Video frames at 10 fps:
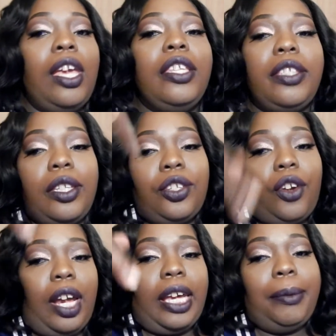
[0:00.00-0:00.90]

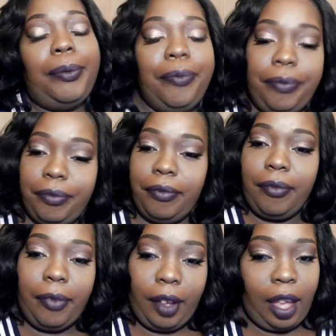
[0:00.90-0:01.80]
Subscribe.
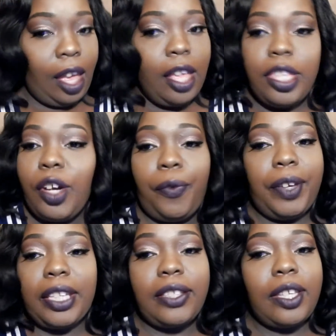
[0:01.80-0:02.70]
Don't forget to